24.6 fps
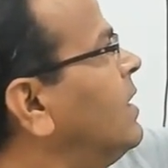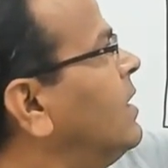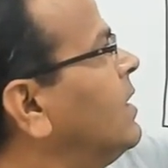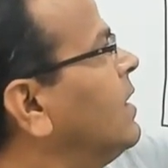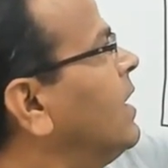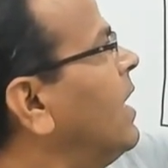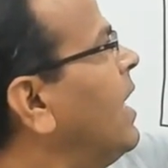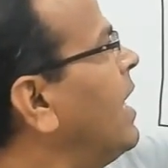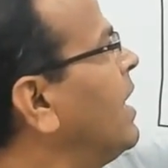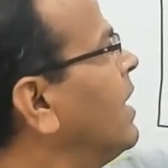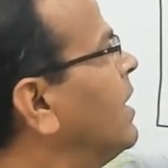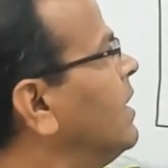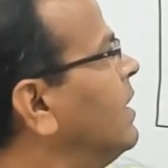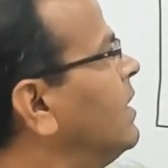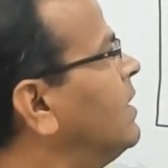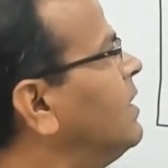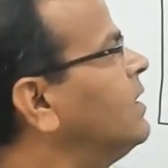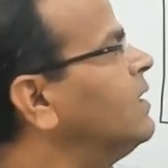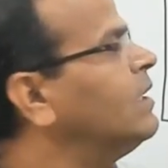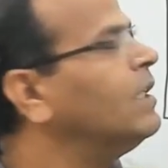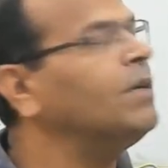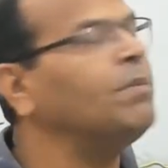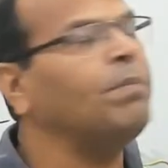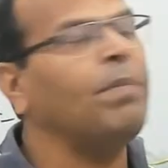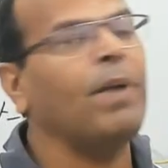and this is in
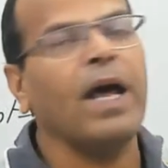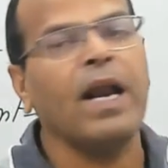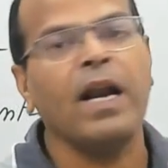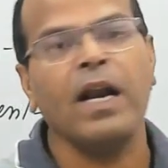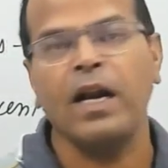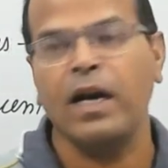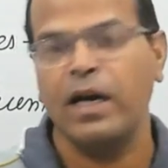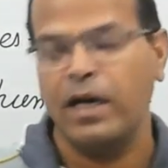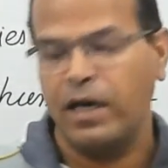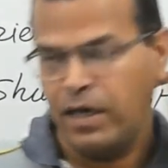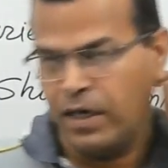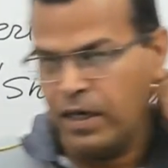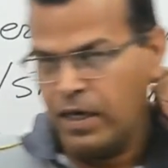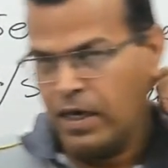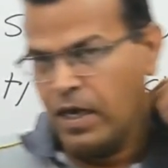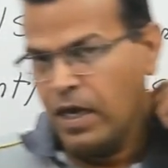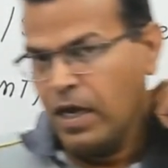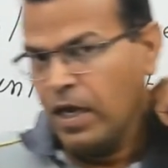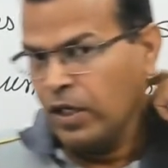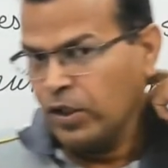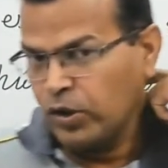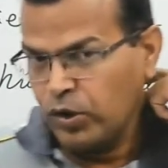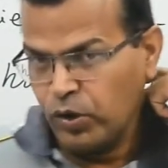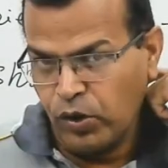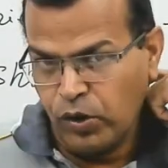parallel.
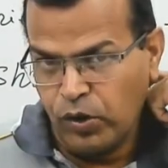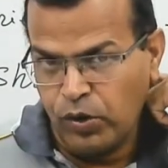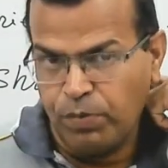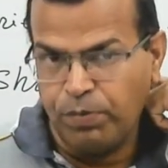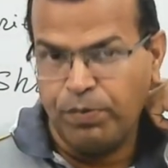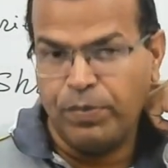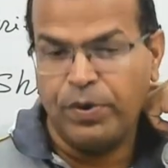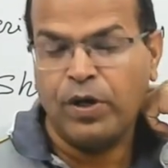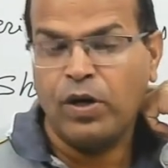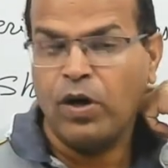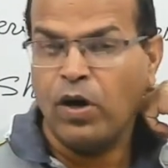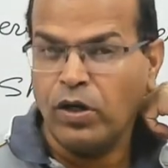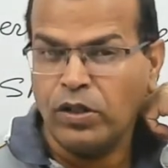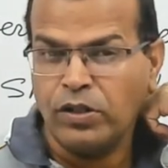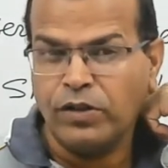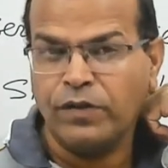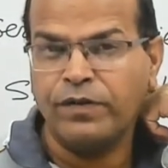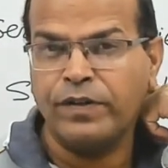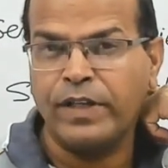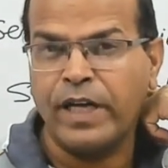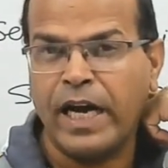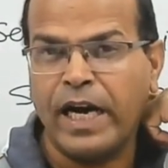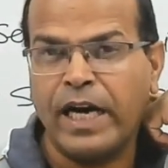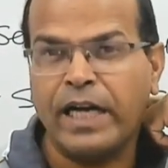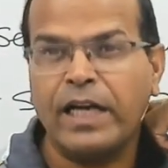So because of
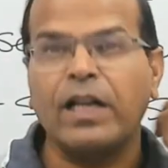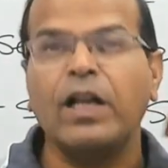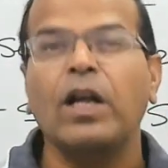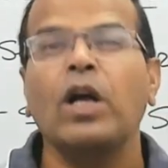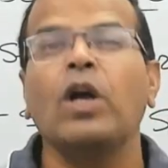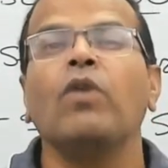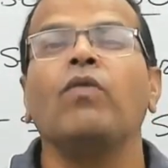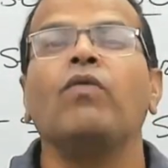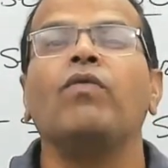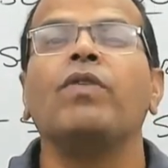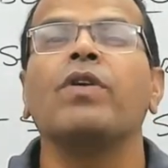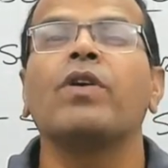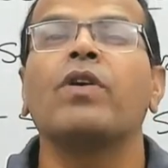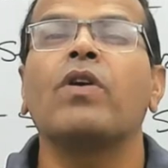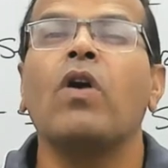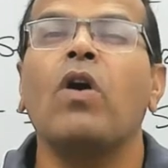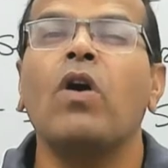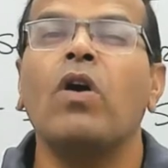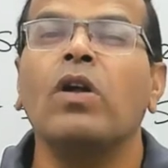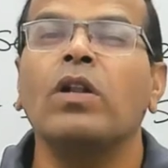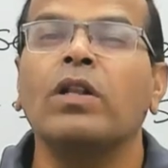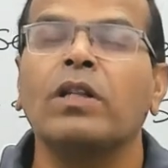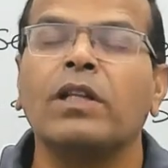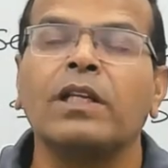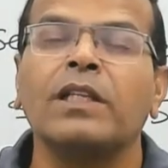that, we call
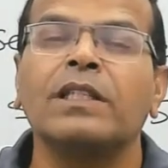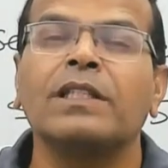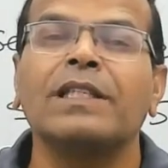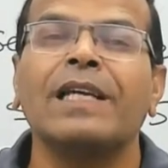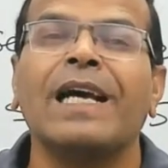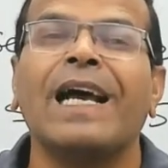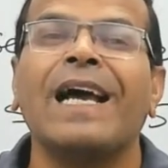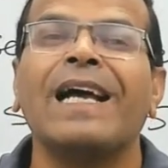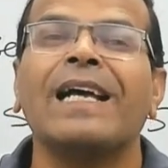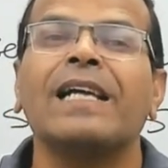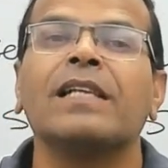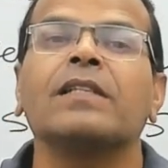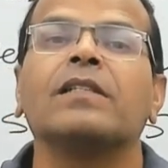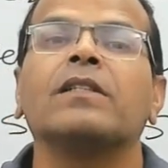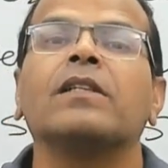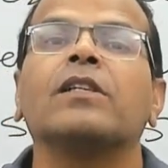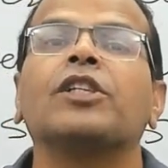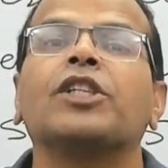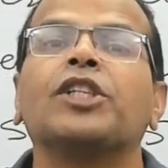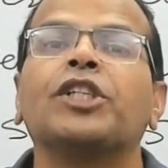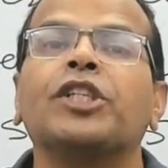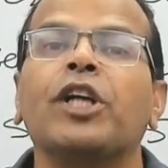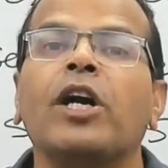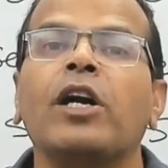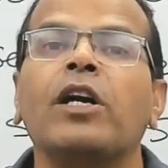this as the
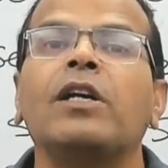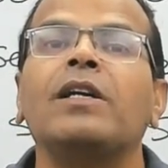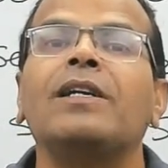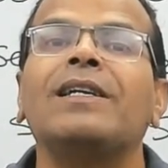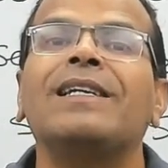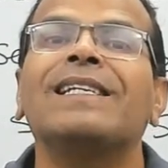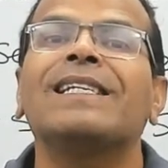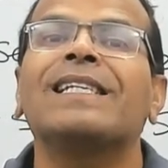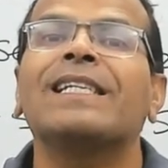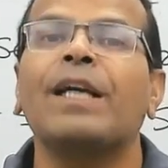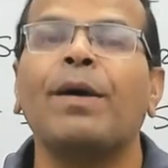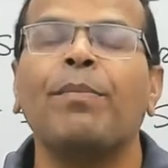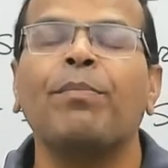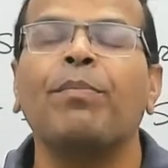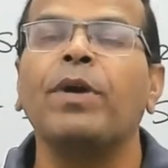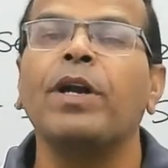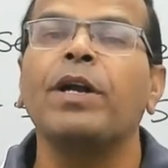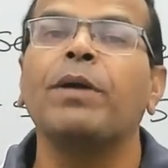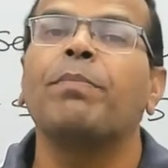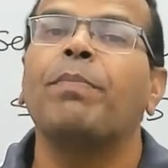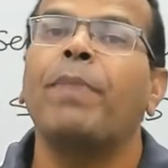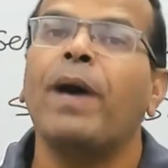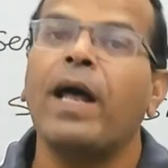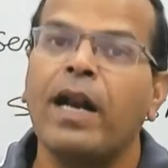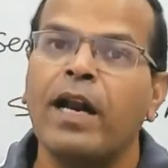shunt sampling.
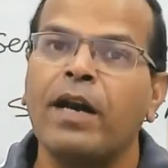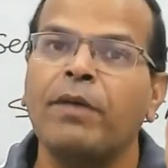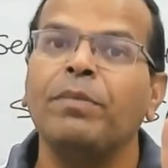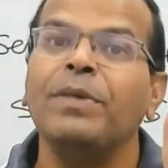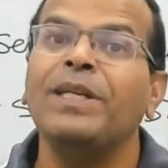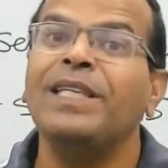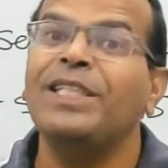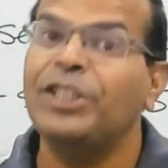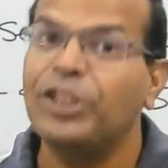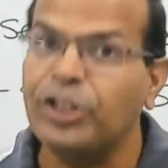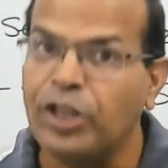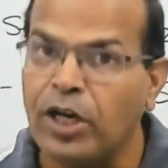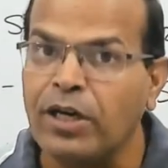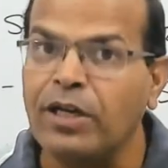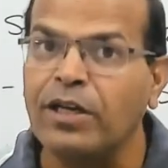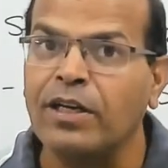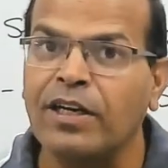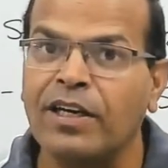Parallel means shunt.